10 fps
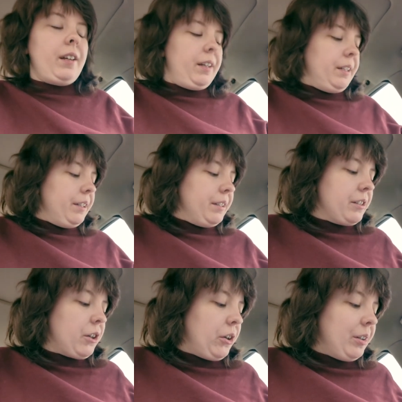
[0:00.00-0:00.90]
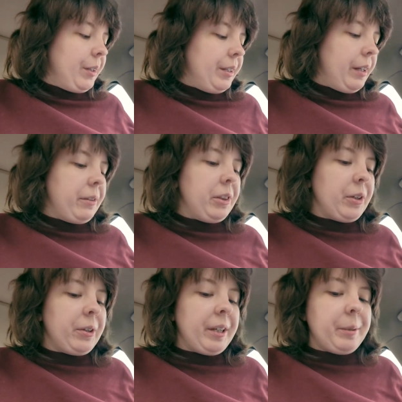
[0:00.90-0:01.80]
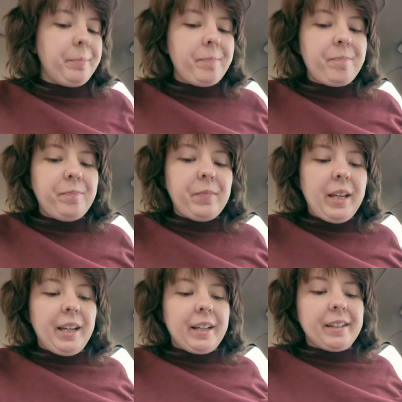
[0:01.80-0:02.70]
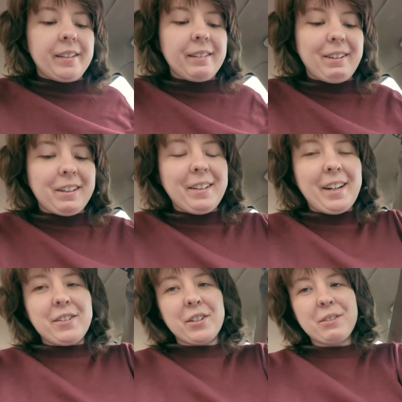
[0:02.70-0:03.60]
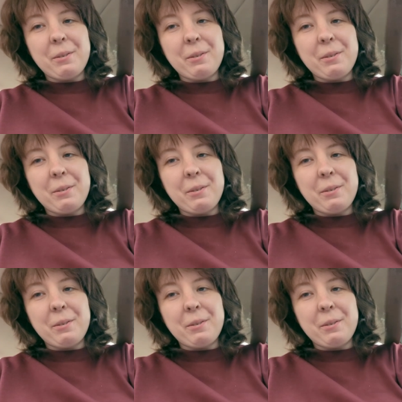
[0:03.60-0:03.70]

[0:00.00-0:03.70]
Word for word: It is currently 11:30, and luckily I just